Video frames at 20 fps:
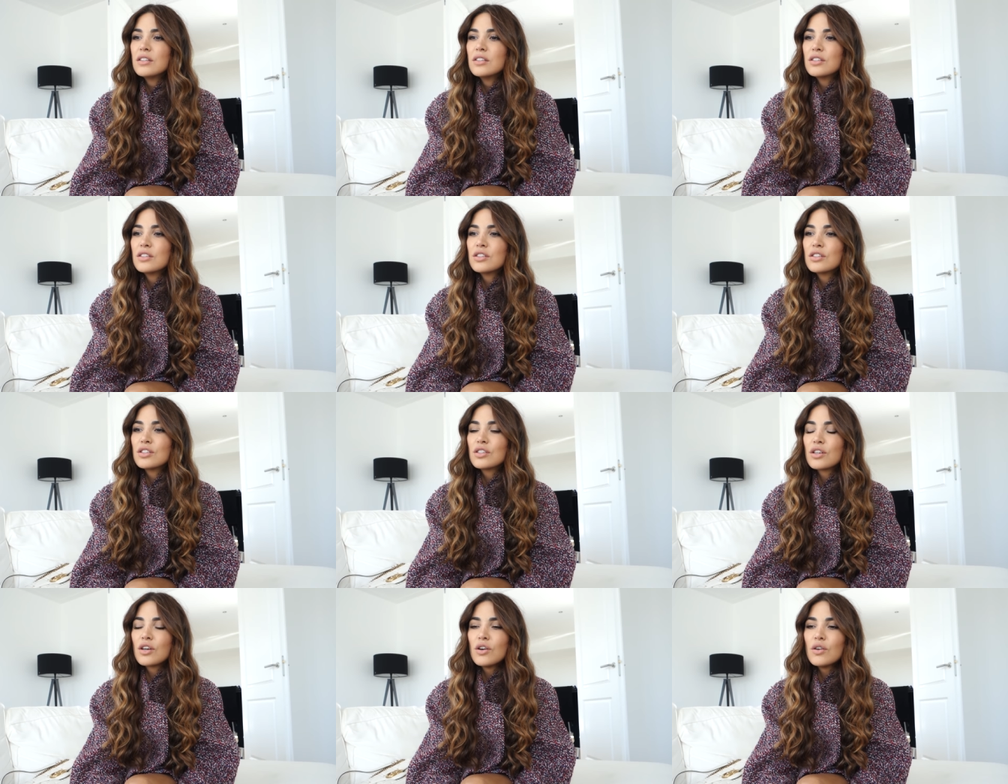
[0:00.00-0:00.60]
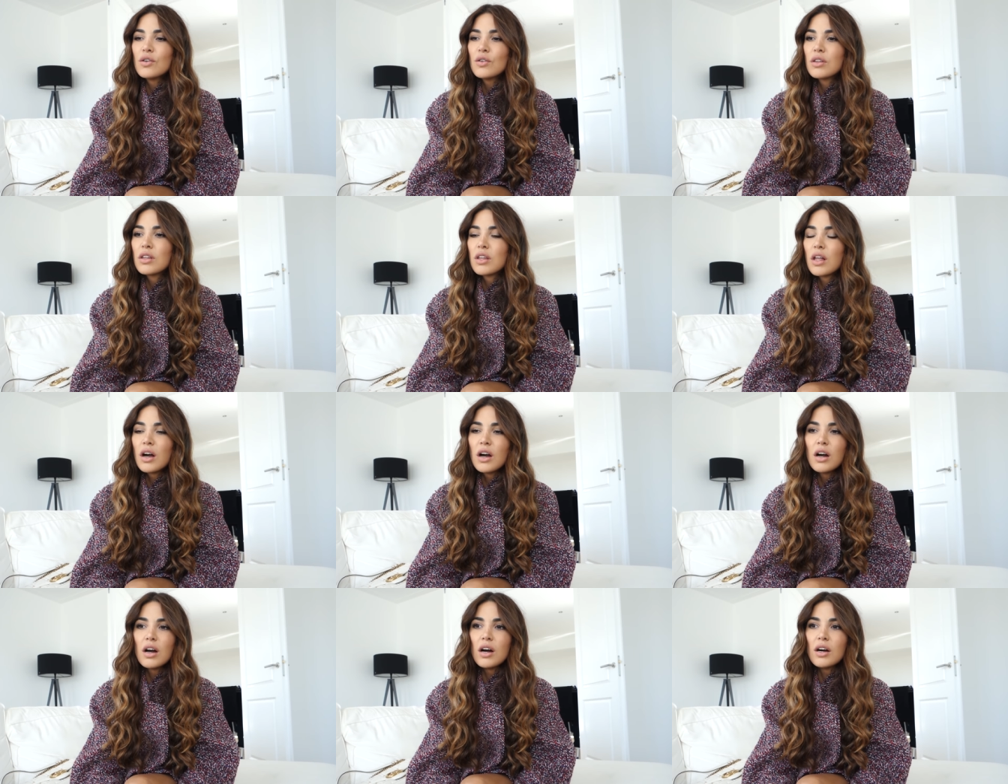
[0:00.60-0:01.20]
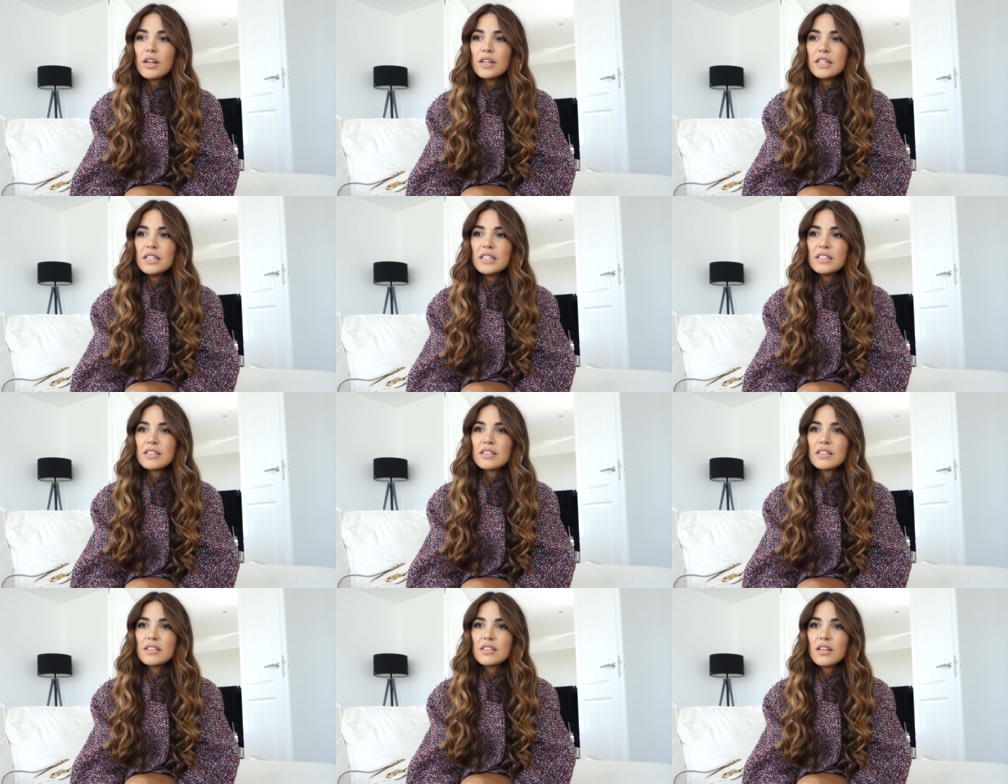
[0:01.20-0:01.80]
so long on
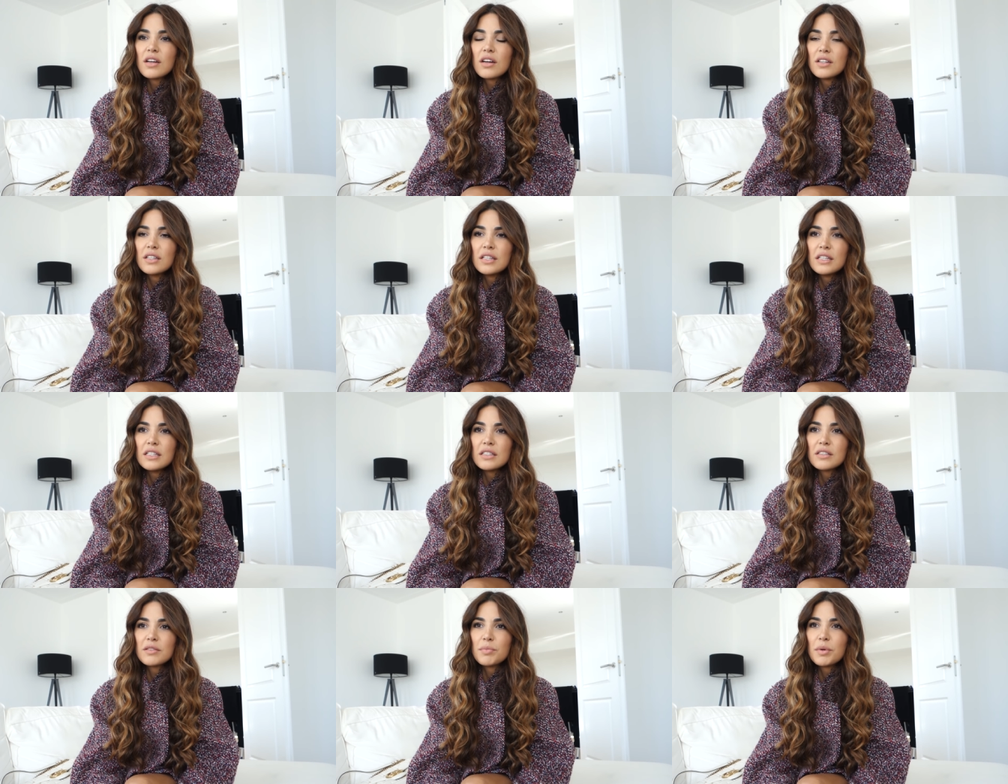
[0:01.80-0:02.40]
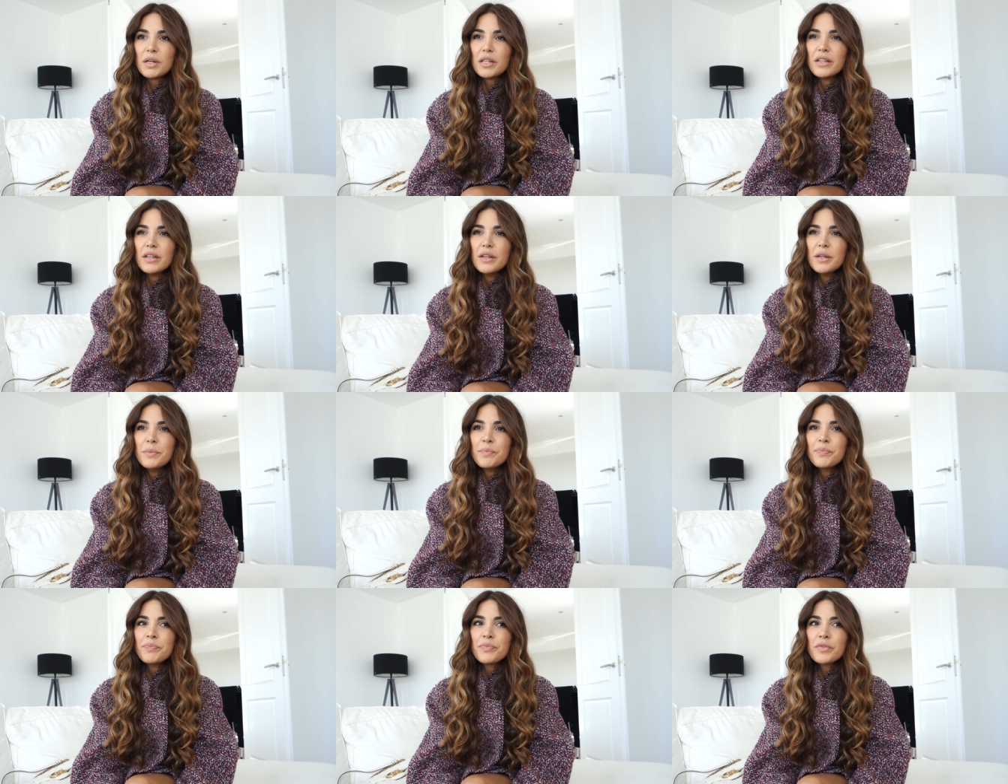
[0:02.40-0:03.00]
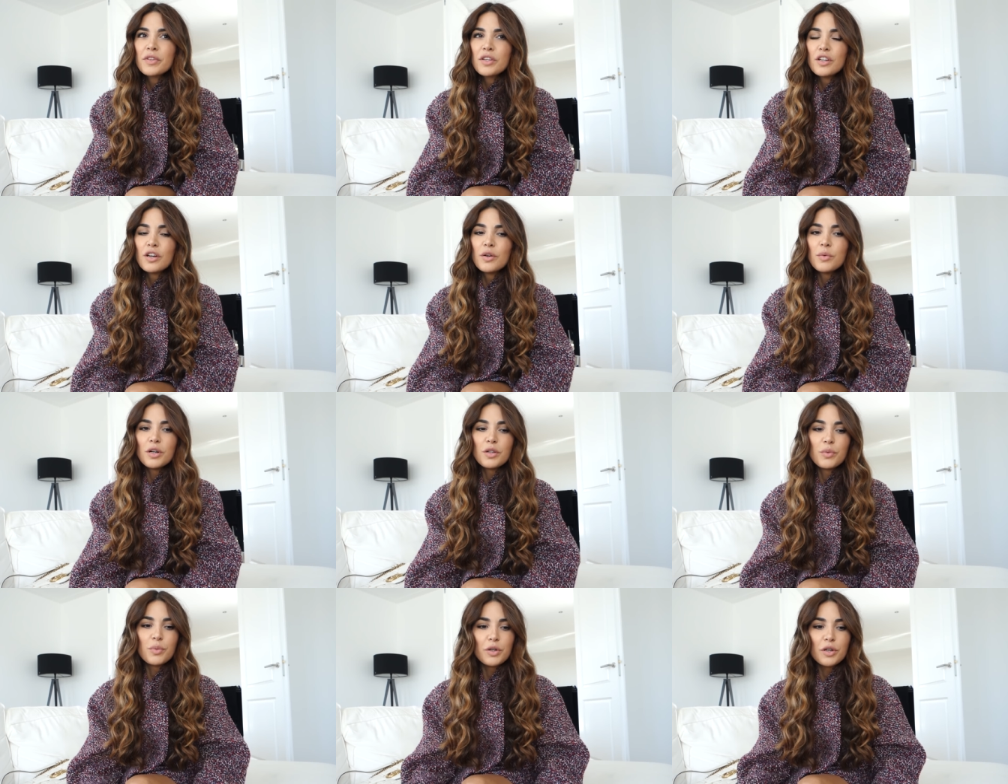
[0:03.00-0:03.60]
it, on this, but you know
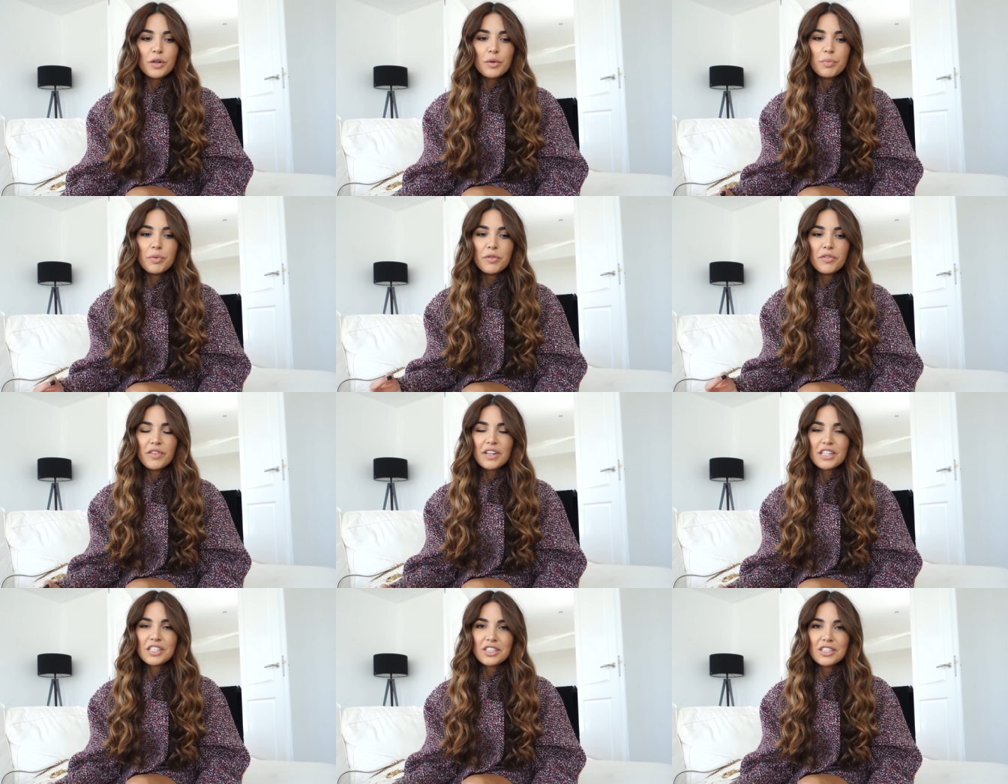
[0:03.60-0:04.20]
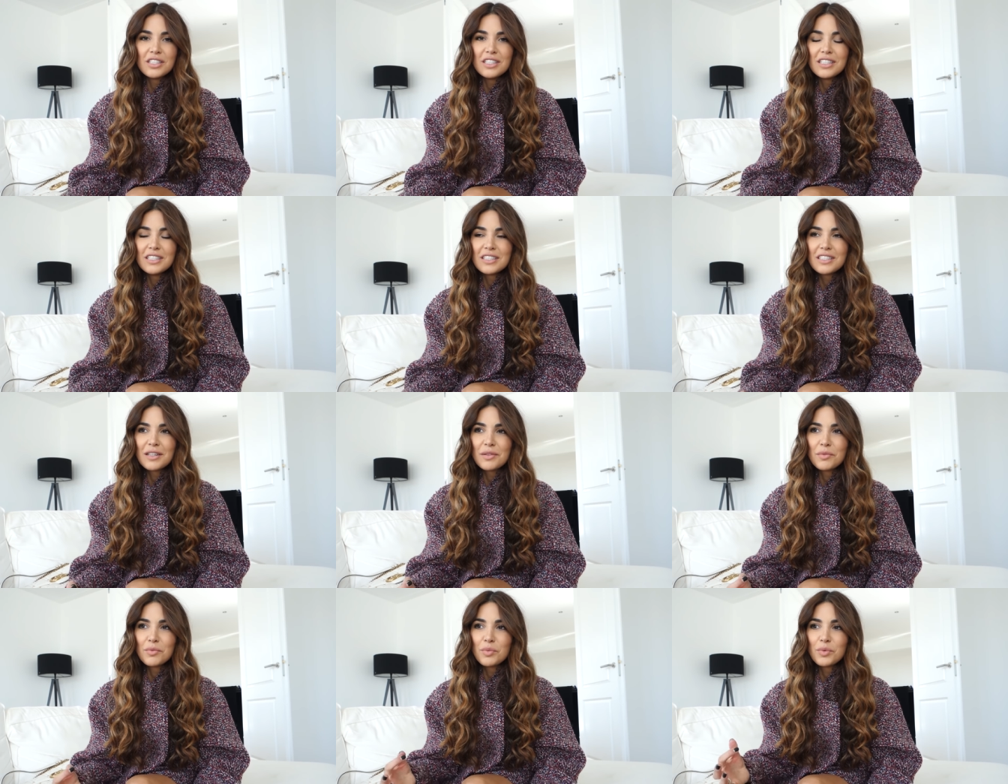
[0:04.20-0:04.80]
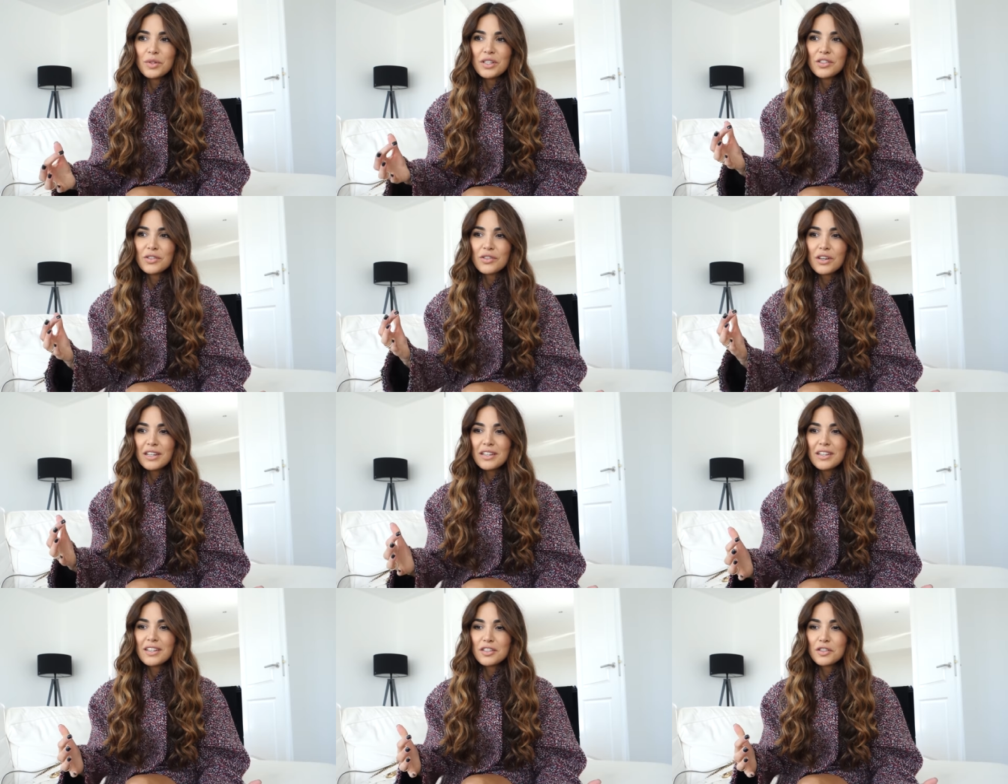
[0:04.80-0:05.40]
what, we're perfectionists and we'd
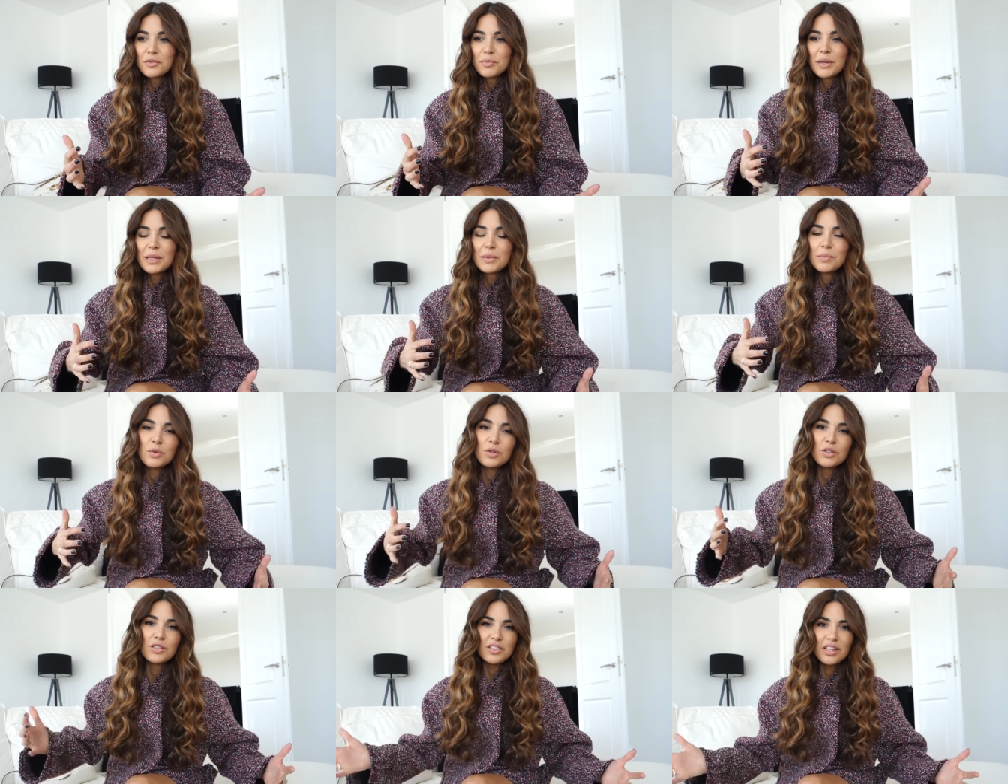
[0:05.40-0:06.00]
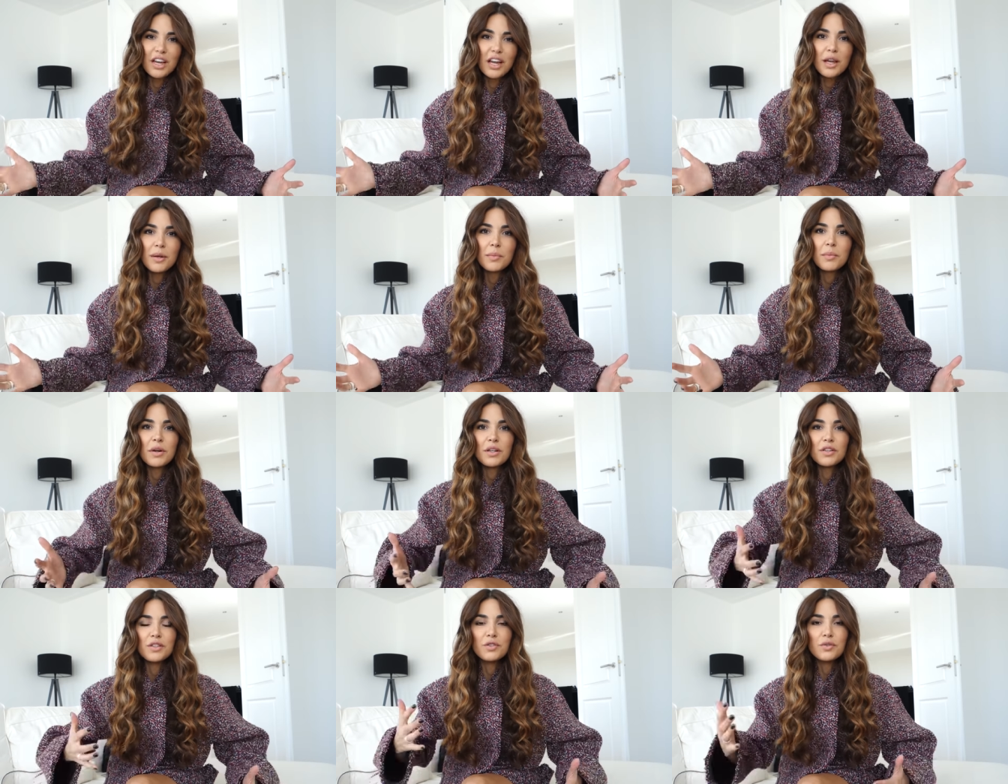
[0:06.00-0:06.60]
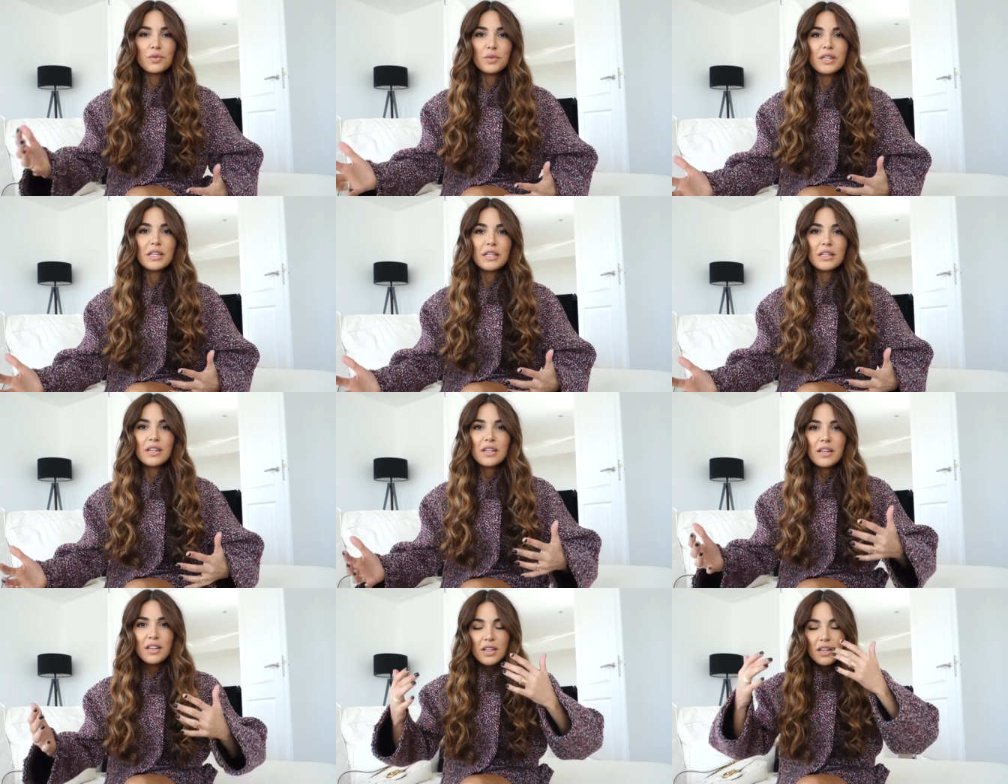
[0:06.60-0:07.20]
rather spend more time on
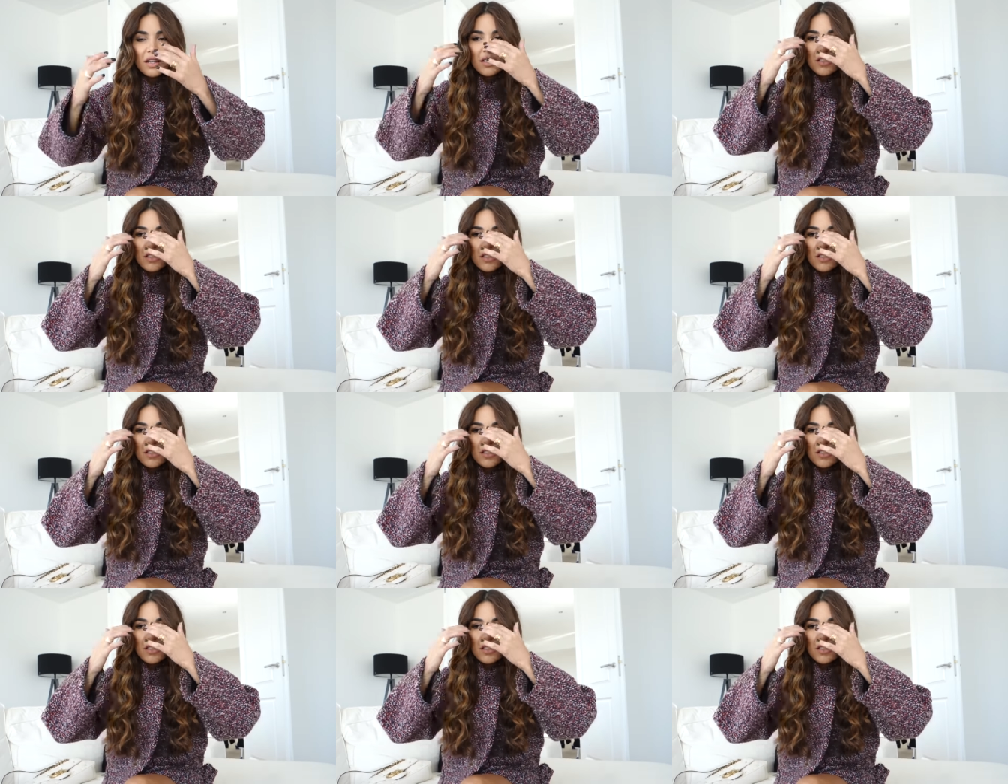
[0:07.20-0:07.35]
doing